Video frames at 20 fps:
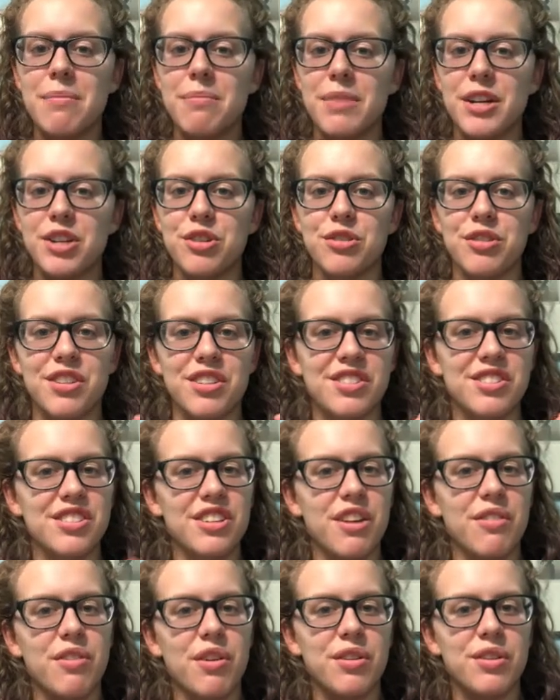Make sure to
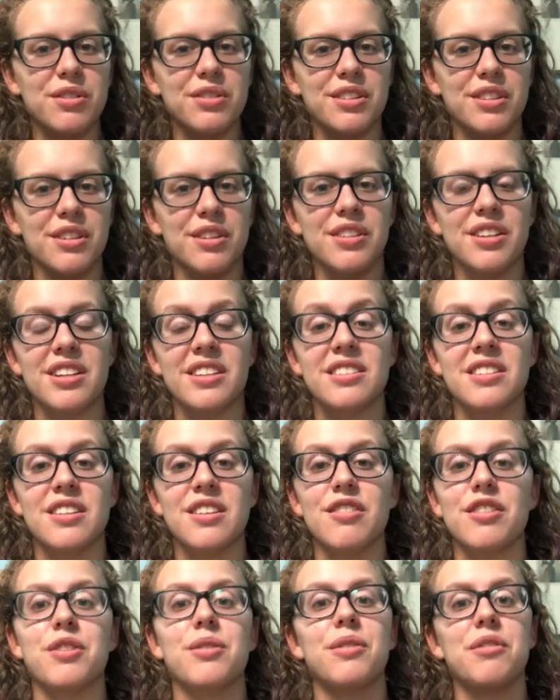stuff all those little things in
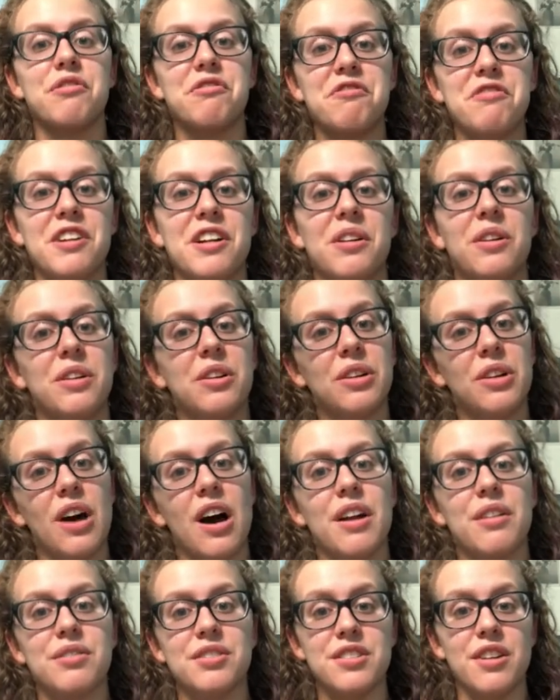there. You can fit a
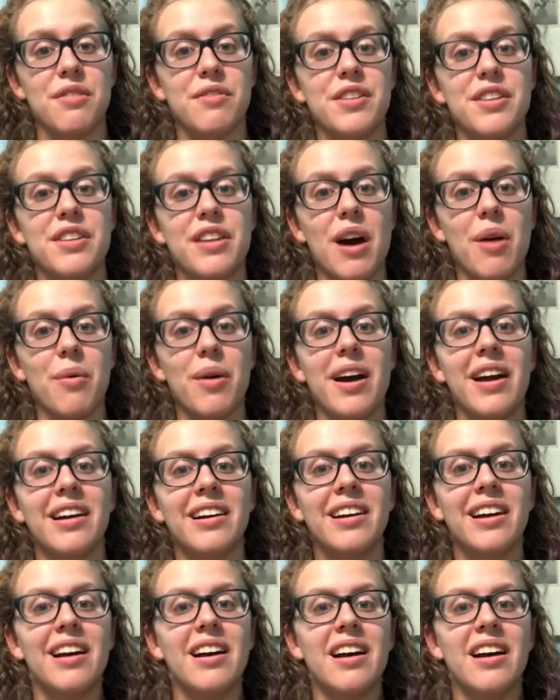lot of stuff in that way.